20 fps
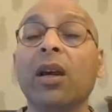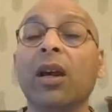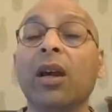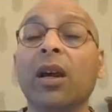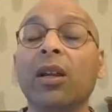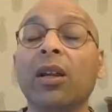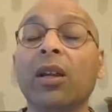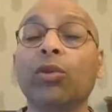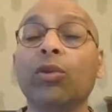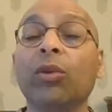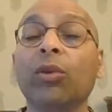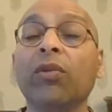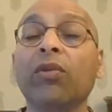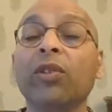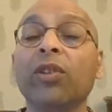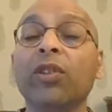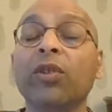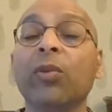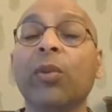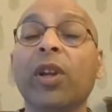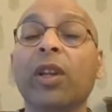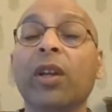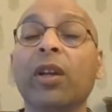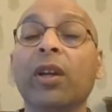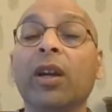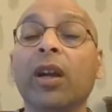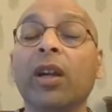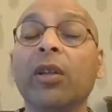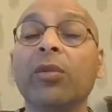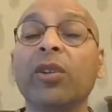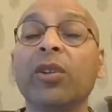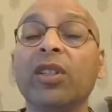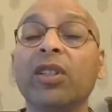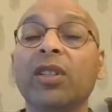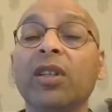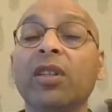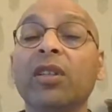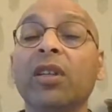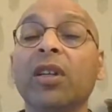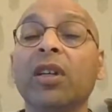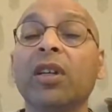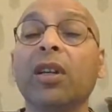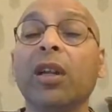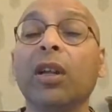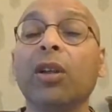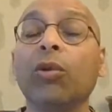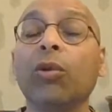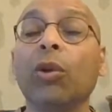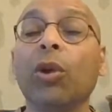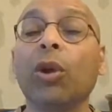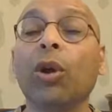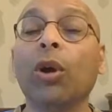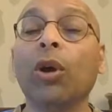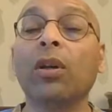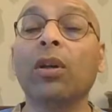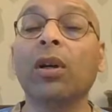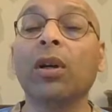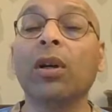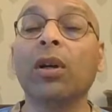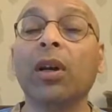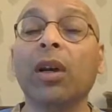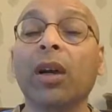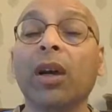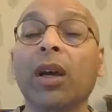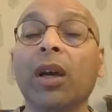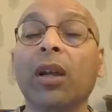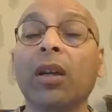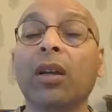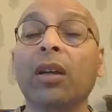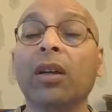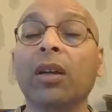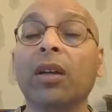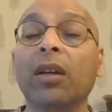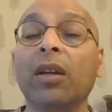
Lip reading: and to reverse many chronic disease, live long and